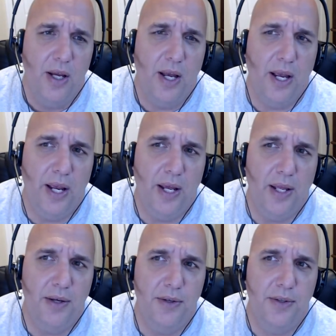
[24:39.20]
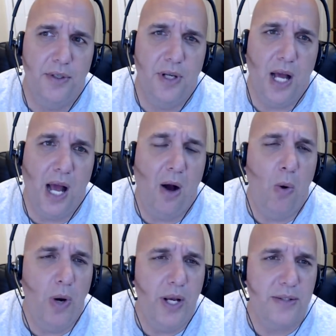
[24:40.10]
And I
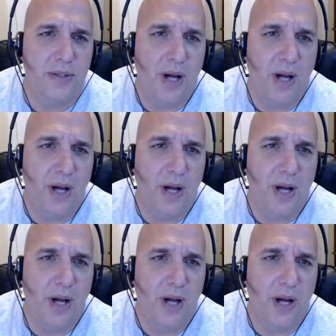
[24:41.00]
always